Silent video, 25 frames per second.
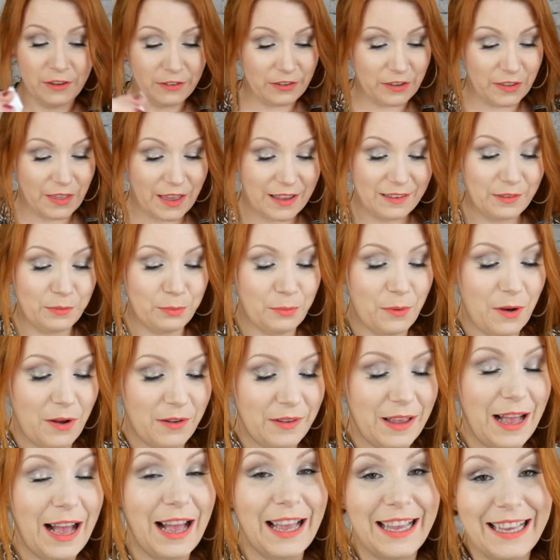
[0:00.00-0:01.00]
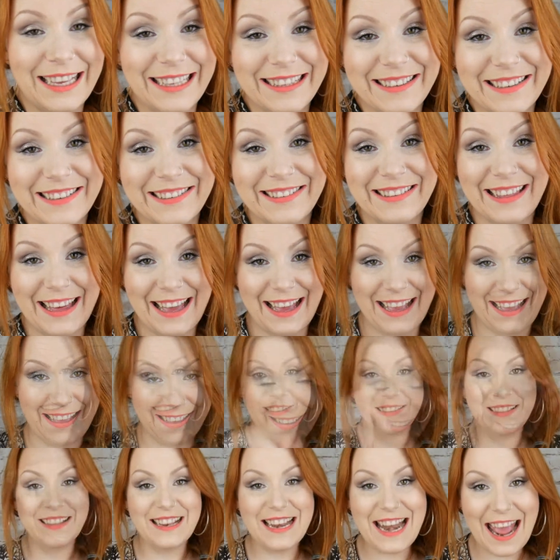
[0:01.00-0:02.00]
So that's what I do there.
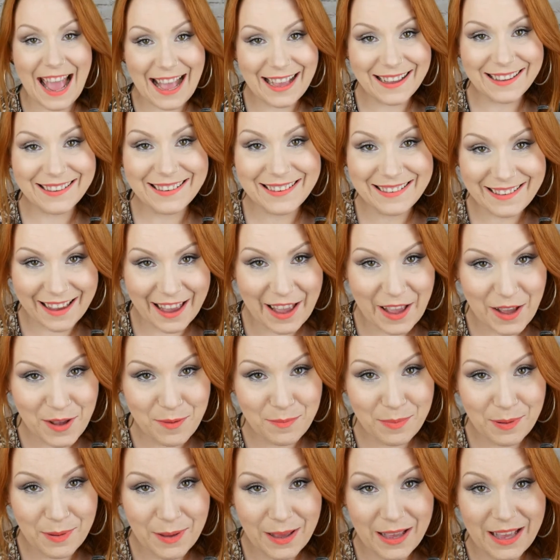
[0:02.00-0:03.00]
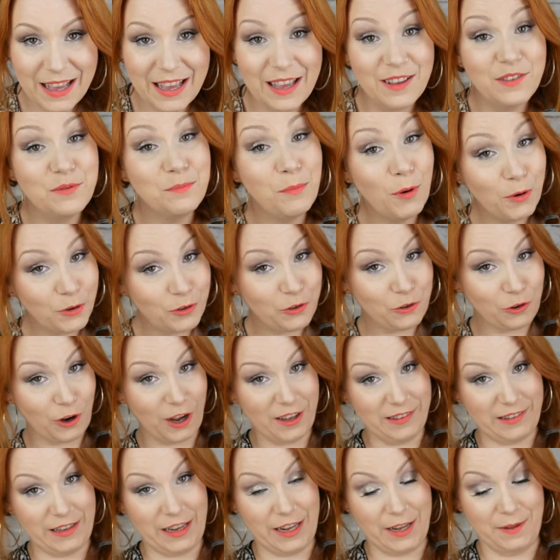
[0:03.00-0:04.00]
So the next step is
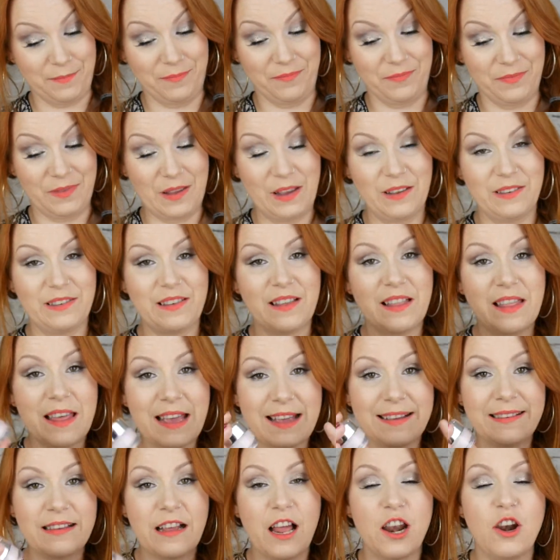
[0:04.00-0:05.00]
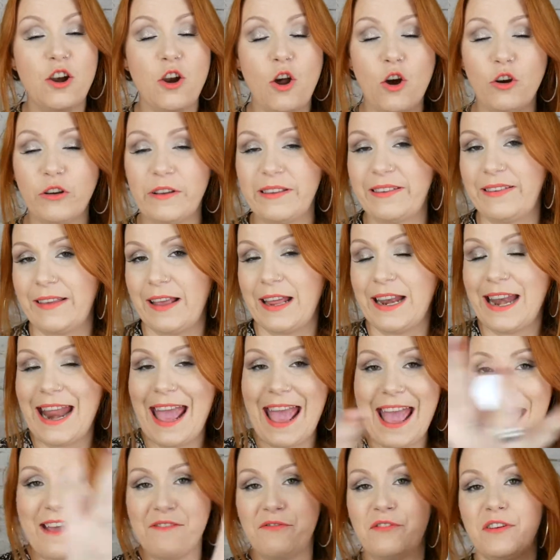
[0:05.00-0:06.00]
moisturizer. So this locks
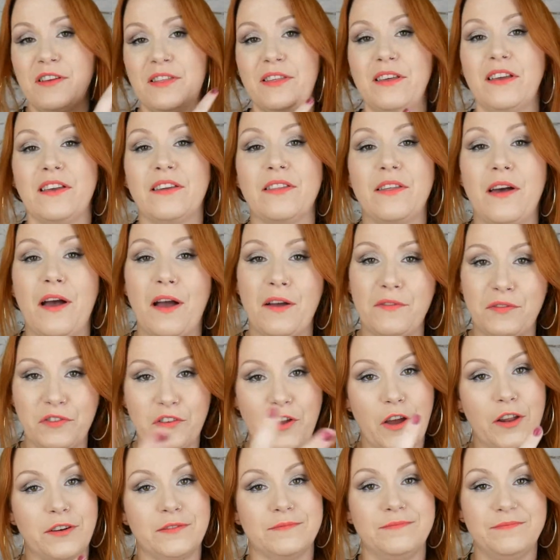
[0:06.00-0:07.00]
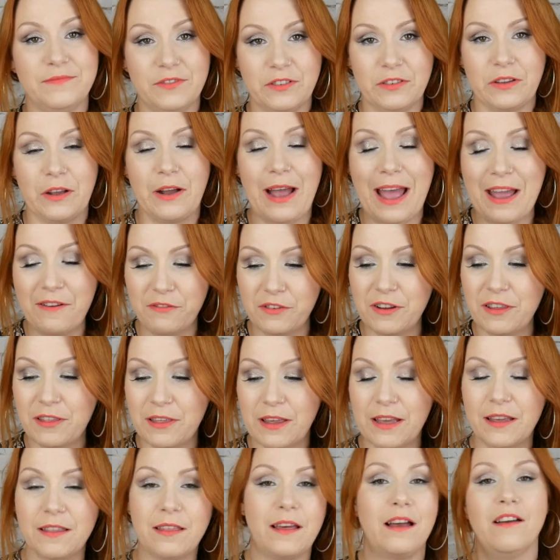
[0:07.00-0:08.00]
in everything that I've done. So
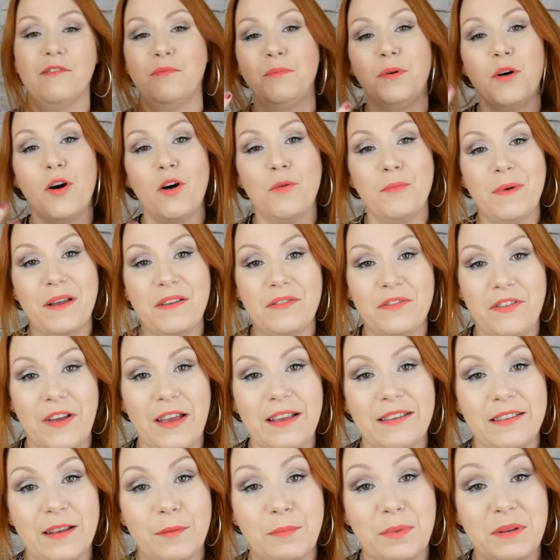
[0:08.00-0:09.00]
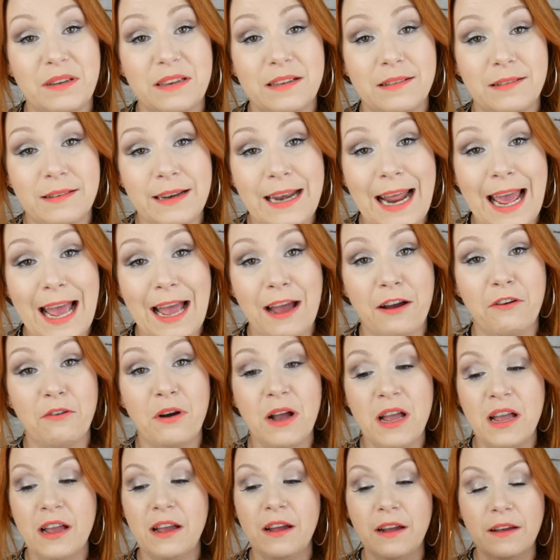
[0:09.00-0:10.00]
everything that I've put on my face up until
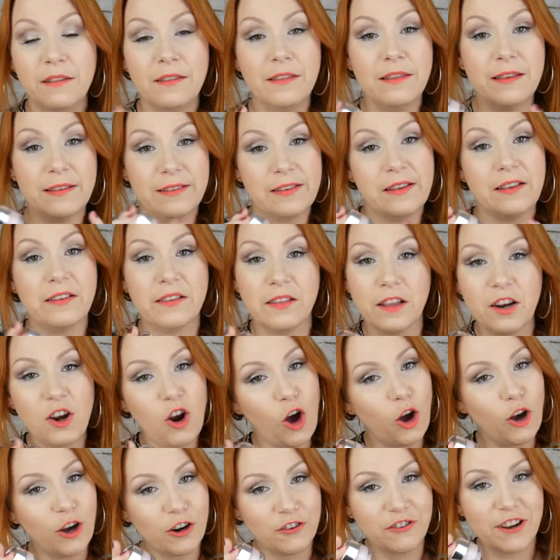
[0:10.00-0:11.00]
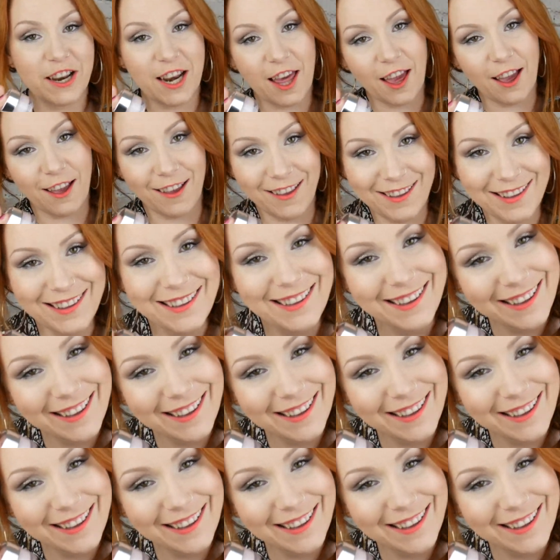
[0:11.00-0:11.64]
now, this is the locker inner.